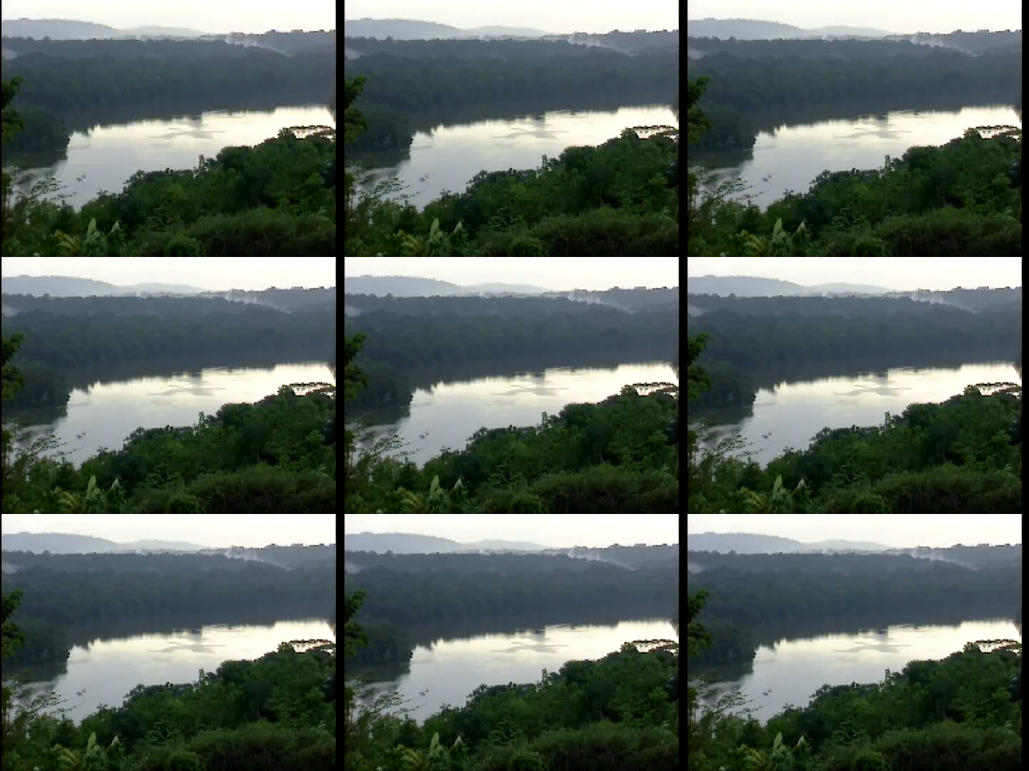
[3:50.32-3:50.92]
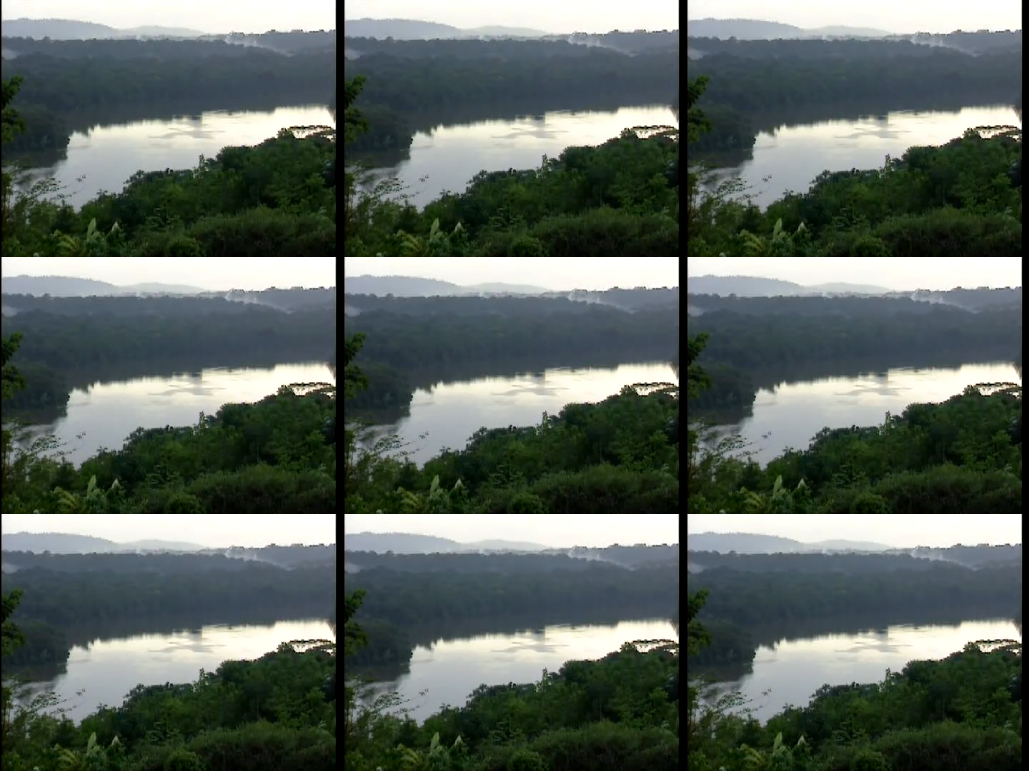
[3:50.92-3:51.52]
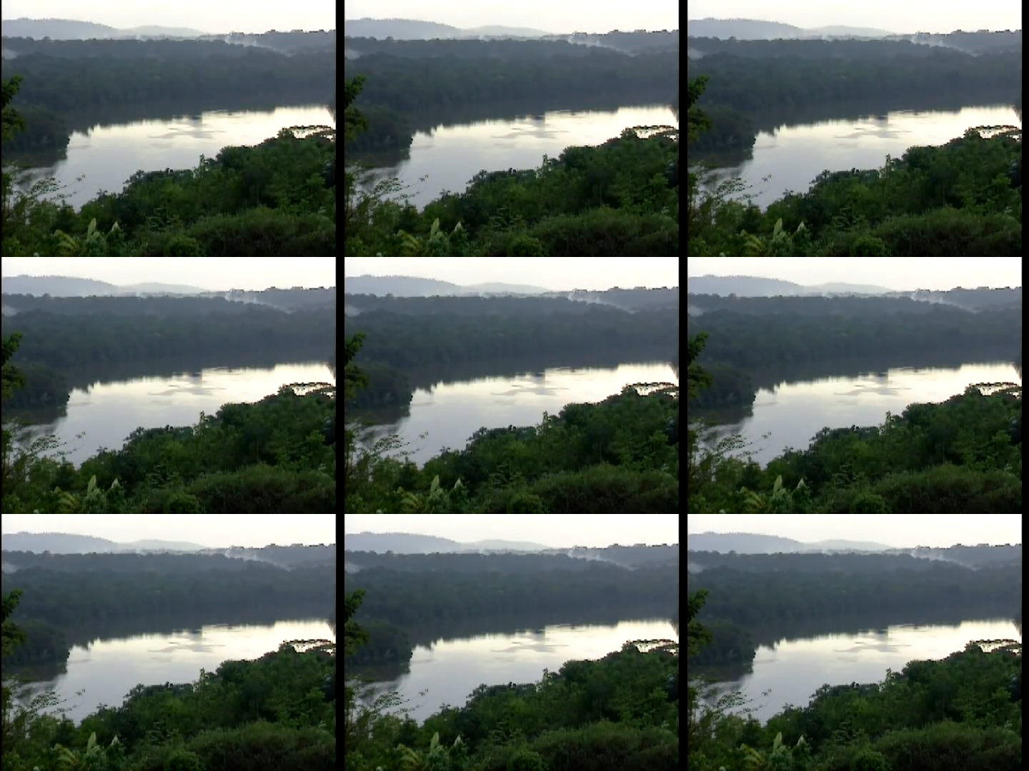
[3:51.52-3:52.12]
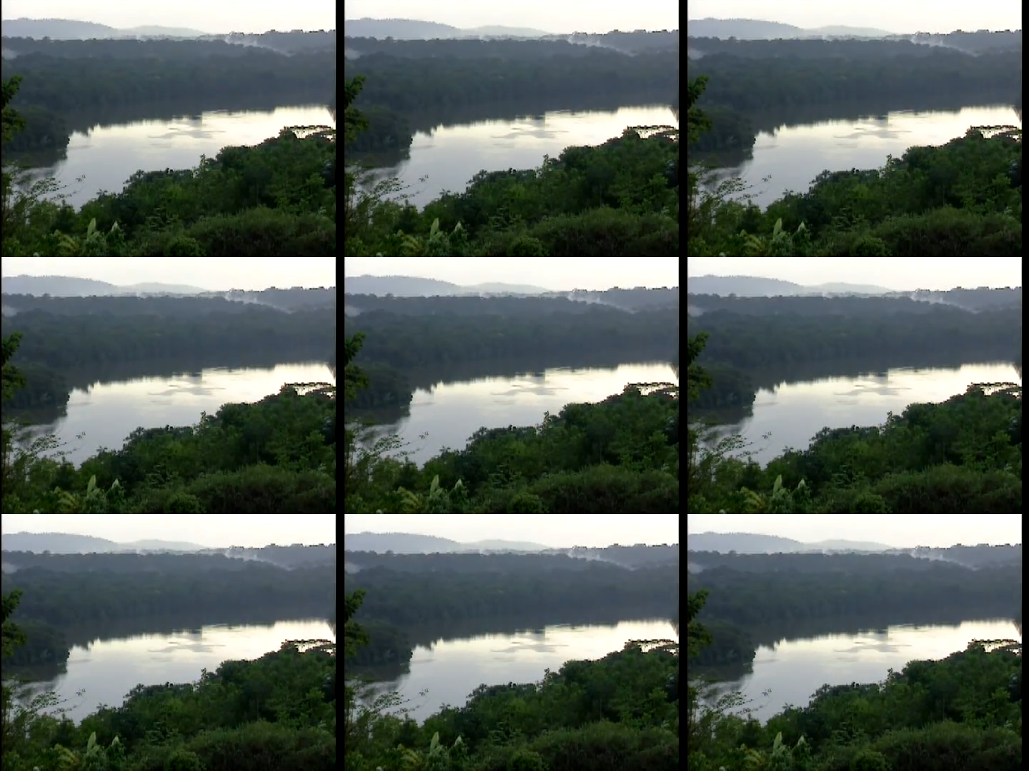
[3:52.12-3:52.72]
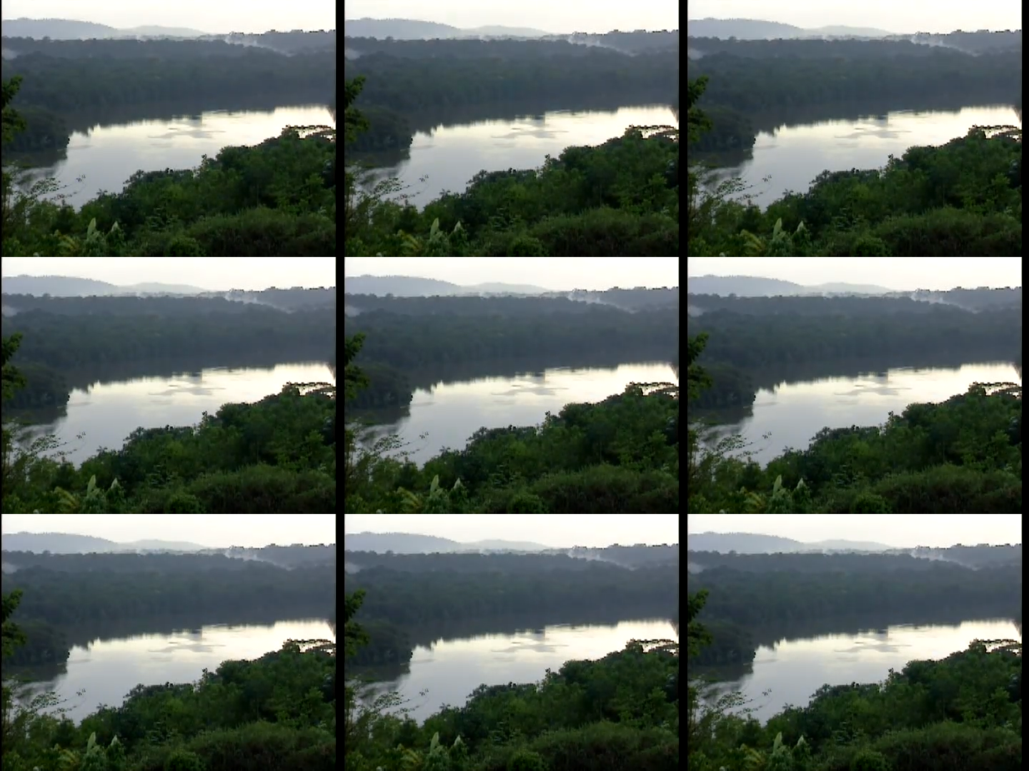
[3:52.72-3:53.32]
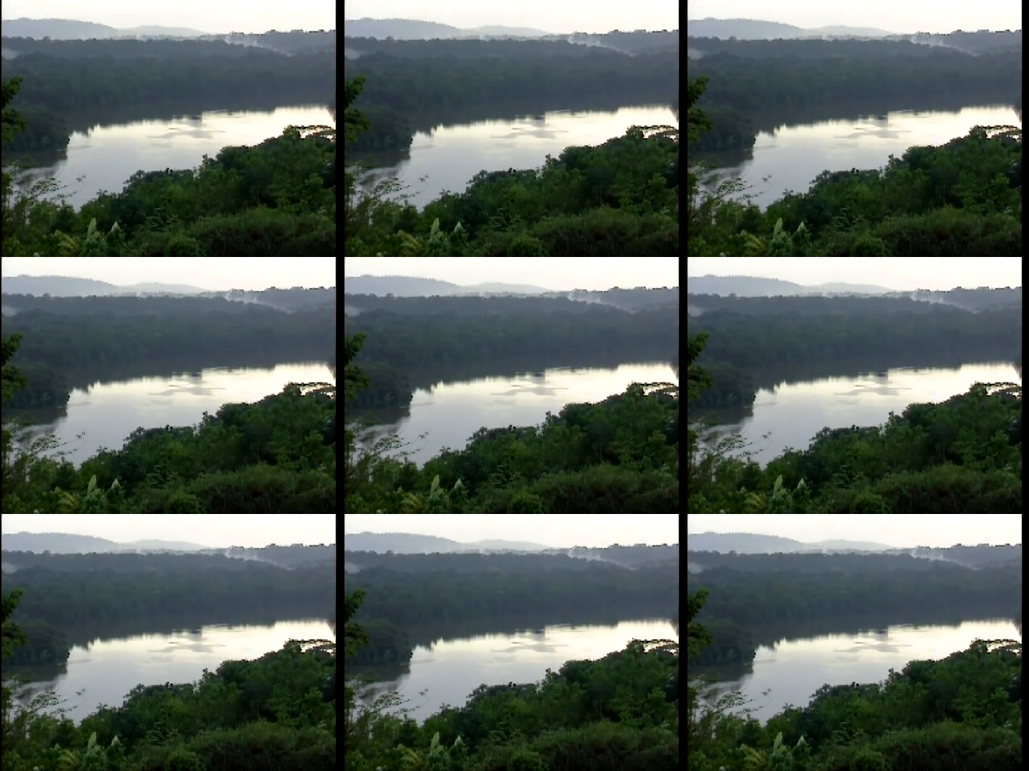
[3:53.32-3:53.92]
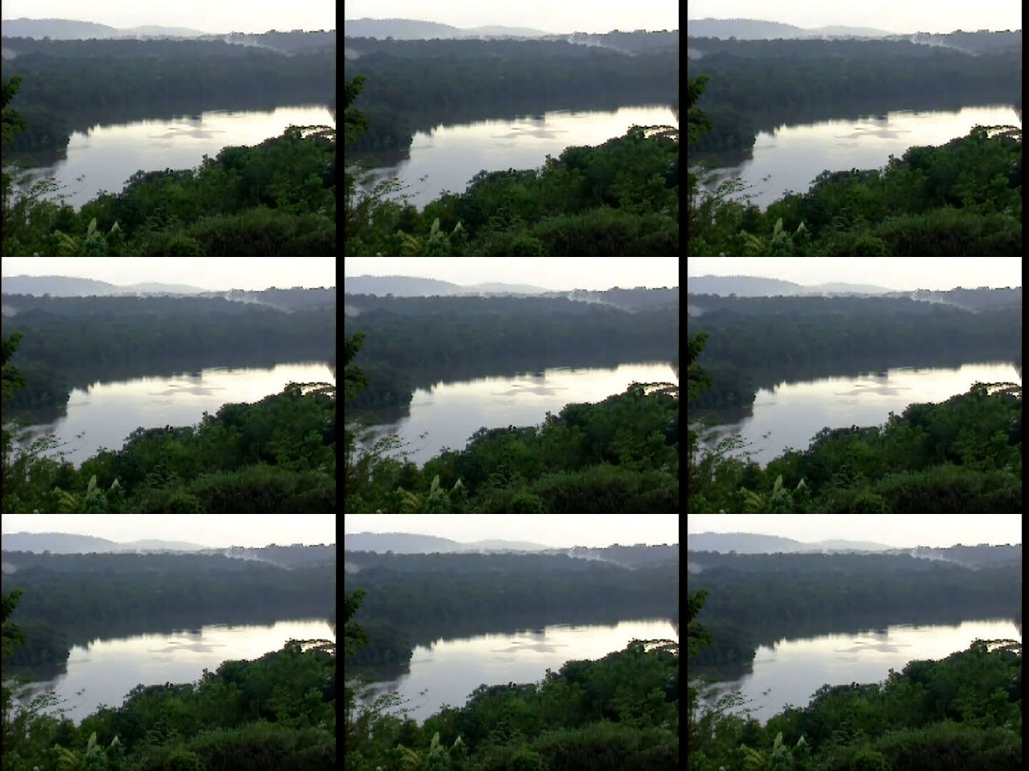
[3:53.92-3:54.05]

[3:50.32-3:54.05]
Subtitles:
Nobody's mouth can be seen.